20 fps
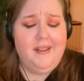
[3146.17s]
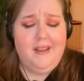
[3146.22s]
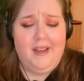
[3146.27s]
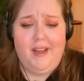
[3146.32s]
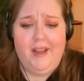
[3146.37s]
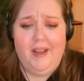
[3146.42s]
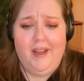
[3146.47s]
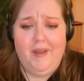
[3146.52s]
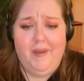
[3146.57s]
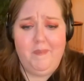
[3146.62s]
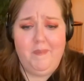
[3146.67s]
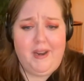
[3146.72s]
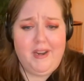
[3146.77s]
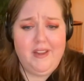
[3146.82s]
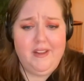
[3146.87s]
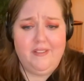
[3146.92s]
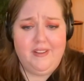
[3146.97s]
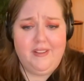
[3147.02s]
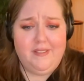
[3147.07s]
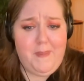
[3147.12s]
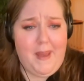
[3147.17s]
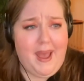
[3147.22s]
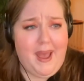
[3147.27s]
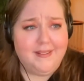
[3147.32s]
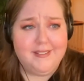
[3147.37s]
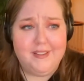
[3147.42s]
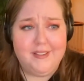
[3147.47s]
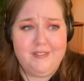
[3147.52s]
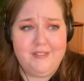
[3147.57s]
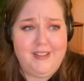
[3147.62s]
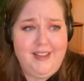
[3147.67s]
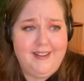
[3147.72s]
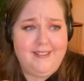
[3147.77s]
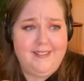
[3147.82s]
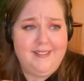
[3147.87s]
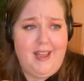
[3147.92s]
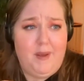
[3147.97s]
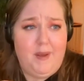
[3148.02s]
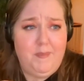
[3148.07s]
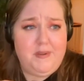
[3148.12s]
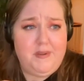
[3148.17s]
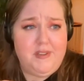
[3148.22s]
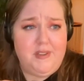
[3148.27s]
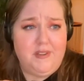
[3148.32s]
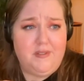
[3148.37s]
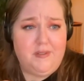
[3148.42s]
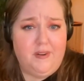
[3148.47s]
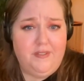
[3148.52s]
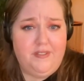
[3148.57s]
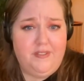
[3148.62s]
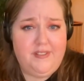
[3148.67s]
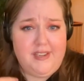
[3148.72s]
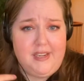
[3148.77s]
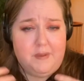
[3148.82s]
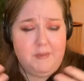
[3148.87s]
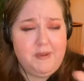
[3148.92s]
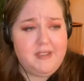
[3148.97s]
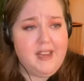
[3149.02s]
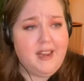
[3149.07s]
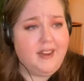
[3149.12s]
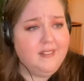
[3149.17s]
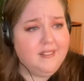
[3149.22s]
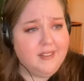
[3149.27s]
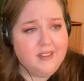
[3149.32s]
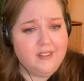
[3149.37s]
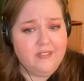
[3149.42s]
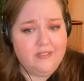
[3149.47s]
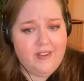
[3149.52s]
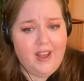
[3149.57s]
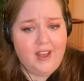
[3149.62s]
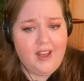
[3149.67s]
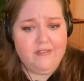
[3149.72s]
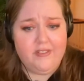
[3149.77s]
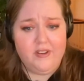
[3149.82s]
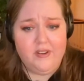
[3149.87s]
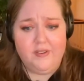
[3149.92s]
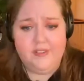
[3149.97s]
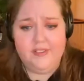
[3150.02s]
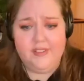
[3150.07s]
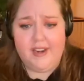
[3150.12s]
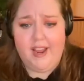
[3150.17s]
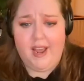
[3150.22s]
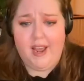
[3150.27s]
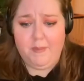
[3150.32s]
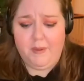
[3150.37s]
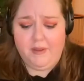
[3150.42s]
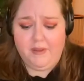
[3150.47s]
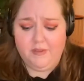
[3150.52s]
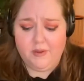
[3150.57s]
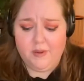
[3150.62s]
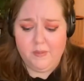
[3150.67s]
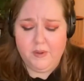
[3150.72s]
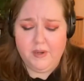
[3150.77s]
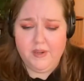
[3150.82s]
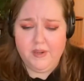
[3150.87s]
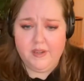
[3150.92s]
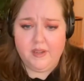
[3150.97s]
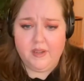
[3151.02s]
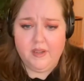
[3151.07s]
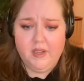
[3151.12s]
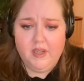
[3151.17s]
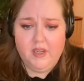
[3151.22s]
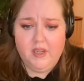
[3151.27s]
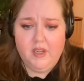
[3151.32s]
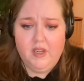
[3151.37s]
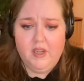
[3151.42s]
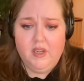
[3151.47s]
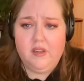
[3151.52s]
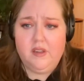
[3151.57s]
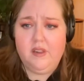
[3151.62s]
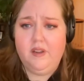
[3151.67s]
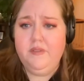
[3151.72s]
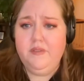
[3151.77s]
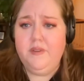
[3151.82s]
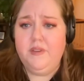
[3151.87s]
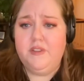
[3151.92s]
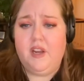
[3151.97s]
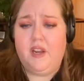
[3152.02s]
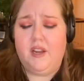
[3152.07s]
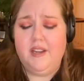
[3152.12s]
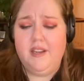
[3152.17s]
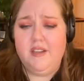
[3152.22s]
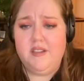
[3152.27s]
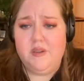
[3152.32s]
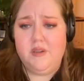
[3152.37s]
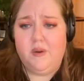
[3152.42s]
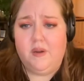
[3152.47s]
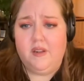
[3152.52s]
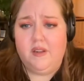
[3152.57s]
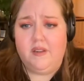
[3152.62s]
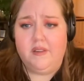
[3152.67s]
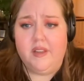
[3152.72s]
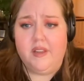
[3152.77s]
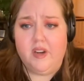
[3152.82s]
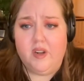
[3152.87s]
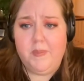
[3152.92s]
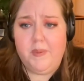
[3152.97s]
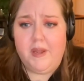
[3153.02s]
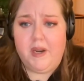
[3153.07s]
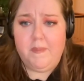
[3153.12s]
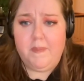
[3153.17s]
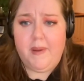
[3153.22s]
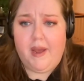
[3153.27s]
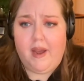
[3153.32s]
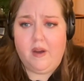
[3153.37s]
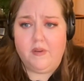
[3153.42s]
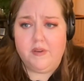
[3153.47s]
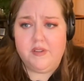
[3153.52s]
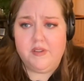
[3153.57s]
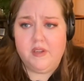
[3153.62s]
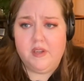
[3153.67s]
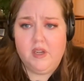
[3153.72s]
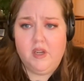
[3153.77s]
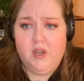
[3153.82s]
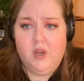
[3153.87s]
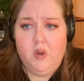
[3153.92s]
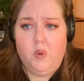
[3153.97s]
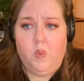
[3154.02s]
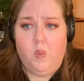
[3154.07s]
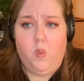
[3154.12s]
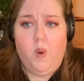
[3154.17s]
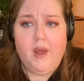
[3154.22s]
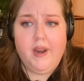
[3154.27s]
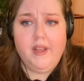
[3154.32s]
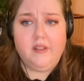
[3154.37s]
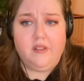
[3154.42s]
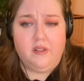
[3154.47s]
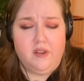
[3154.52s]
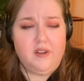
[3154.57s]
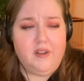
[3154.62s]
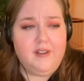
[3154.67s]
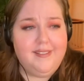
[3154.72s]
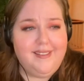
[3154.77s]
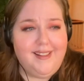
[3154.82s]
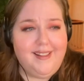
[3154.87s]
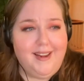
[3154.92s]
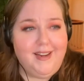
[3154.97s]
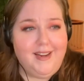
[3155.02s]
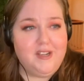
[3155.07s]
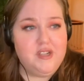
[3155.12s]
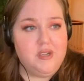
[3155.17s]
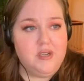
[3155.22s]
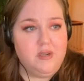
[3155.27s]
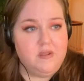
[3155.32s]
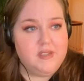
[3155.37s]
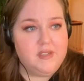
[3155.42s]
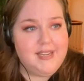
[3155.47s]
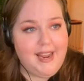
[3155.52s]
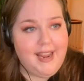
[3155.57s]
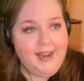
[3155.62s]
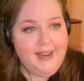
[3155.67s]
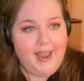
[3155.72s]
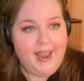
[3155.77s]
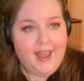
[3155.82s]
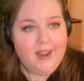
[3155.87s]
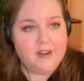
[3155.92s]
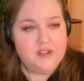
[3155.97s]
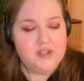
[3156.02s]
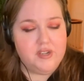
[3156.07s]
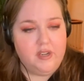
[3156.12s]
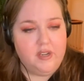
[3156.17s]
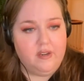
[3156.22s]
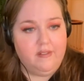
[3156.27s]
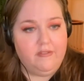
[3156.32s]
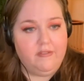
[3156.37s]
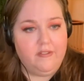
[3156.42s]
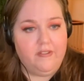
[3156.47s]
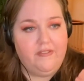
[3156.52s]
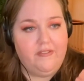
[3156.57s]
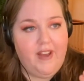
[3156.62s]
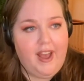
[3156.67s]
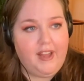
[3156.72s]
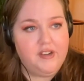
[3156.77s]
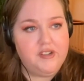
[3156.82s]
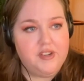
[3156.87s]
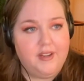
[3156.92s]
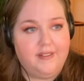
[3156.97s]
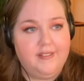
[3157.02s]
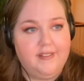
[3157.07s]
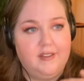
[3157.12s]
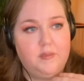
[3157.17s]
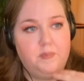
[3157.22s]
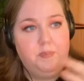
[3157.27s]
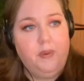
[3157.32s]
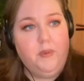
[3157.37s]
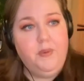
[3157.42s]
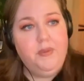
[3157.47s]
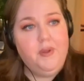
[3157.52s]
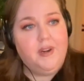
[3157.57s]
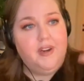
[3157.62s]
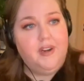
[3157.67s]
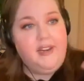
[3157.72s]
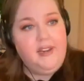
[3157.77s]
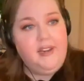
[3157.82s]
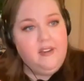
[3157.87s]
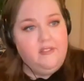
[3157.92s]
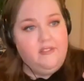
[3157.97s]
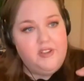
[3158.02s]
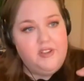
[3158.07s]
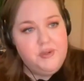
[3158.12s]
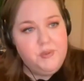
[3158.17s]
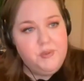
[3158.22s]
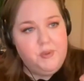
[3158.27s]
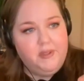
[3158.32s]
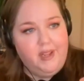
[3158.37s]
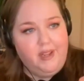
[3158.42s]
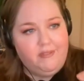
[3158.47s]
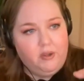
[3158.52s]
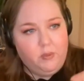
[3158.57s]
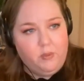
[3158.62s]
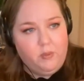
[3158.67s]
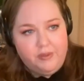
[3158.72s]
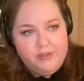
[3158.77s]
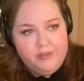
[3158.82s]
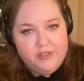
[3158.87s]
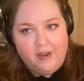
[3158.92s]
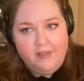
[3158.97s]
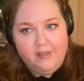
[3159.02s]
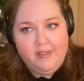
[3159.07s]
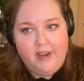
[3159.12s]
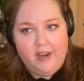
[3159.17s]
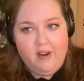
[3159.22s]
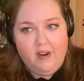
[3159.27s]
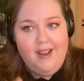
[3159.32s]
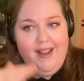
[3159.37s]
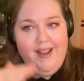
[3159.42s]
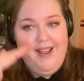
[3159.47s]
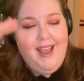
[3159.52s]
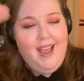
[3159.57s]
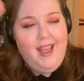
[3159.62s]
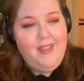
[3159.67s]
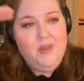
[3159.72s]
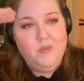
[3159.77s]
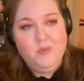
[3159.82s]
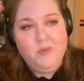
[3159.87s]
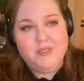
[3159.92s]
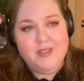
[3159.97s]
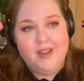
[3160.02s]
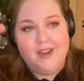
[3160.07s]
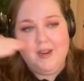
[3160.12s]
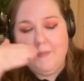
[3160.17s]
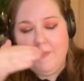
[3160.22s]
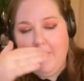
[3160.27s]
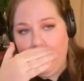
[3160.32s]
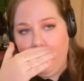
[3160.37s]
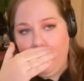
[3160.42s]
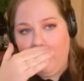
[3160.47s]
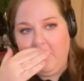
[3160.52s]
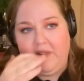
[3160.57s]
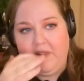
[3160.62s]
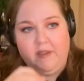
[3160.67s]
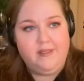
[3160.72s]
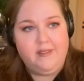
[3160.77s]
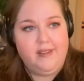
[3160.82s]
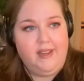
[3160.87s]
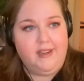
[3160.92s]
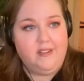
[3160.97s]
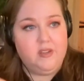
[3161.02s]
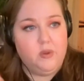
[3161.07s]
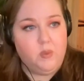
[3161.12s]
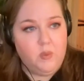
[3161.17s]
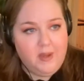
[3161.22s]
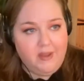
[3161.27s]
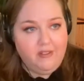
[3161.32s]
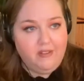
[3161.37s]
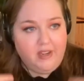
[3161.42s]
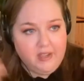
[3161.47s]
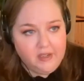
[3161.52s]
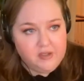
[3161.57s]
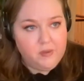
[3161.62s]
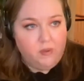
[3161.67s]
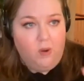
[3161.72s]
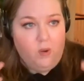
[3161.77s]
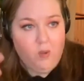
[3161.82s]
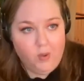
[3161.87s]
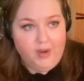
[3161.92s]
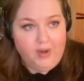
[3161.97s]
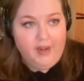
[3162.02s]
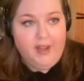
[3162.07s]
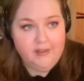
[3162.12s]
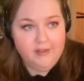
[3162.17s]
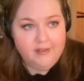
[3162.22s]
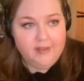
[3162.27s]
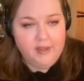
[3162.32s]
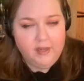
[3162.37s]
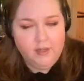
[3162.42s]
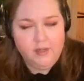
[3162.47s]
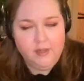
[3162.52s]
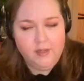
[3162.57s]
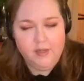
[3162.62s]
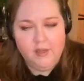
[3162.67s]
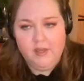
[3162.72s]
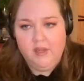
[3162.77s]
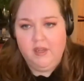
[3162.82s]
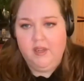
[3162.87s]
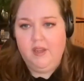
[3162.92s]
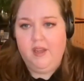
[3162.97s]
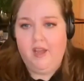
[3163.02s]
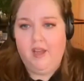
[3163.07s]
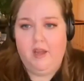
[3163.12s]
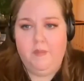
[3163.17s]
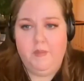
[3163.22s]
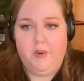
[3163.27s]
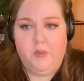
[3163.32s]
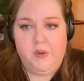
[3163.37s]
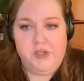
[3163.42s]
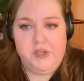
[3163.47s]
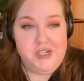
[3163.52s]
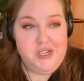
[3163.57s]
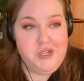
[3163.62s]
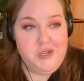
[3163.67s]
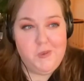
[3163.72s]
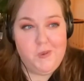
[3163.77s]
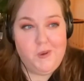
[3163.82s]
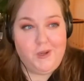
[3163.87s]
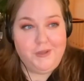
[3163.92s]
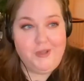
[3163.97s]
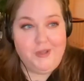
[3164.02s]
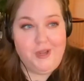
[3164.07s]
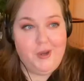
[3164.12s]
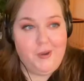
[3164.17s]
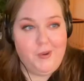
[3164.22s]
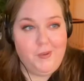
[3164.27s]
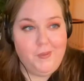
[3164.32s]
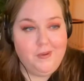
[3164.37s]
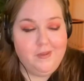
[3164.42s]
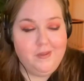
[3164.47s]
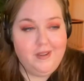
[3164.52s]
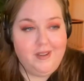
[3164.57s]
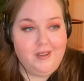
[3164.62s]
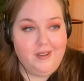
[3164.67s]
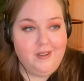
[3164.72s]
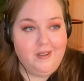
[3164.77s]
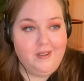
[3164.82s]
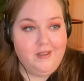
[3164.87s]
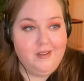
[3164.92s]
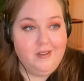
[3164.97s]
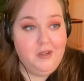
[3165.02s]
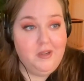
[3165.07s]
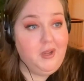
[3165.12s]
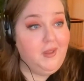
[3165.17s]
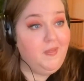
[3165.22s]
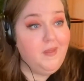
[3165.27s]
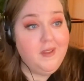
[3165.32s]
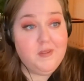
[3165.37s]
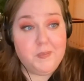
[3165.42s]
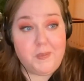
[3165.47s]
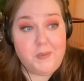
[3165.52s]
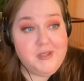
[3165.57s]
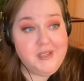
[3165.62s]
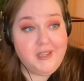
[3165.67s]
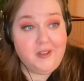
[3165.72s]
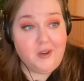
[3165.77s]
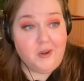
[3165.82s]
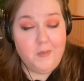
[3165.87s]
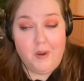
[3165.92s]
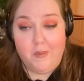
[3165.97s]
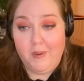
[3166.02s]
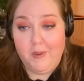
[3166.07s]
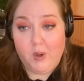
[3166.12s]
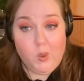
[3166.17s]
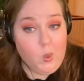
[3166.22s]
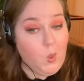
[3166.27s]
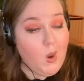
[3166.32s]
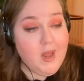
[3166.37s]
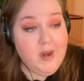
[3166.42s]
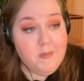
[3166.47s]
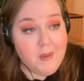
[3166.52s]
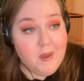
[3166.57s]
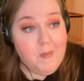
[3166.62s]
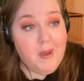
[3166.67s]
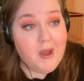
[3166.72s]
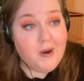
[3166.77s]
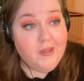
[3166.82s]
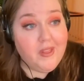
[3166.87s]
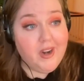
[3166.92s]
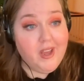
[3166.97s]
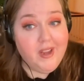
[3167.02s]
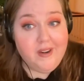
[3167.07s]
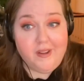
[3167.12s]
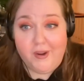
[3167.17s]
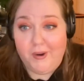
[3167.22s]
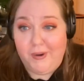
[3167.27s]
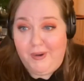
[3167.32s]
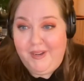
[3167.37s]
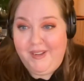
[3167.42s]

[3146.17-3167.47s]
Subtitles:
Many of us passively accept the sort of stigmatizing of fat folks that happens. So I wanted to close with talking to you all a little bit about what it looks like to take action for fat justice, both on an individual level, we'll start there, and then we'll talk about what it looks like to weave it into our organizing, which you all know in this particular moment quite a bit better than I do.